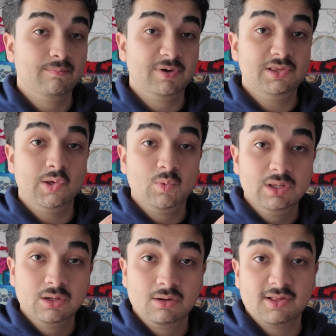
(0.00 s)
but you will
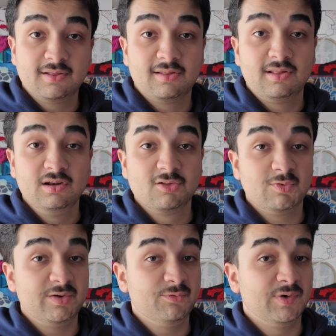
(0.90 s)
notice that the seal is
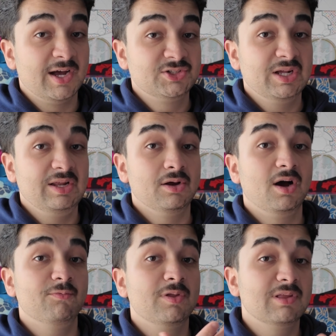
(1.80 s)
very fragile, and
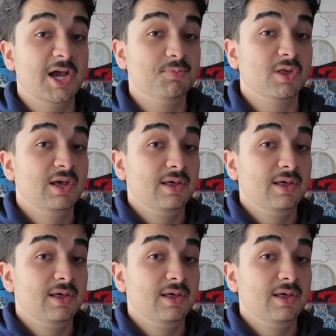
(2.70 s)
oftentimes